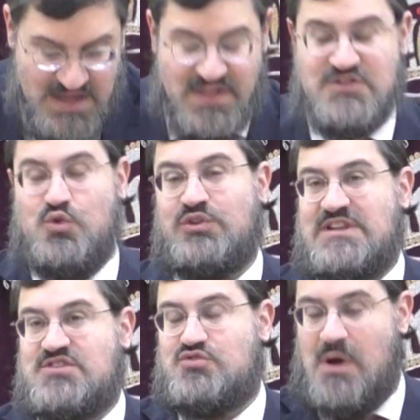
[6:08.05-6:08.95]
That's called an
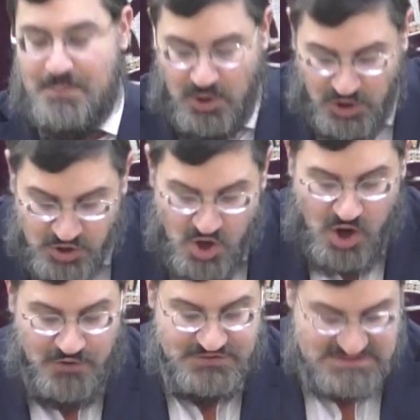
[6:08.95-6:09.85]
Issa D'Rabbanan
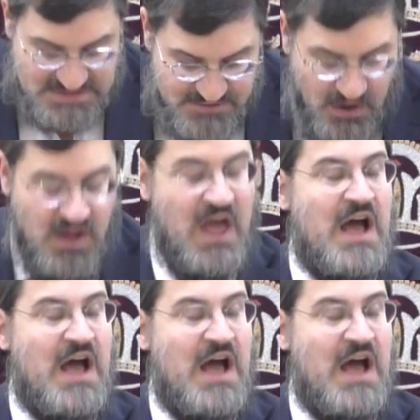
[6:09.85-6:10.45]
of Ksiva.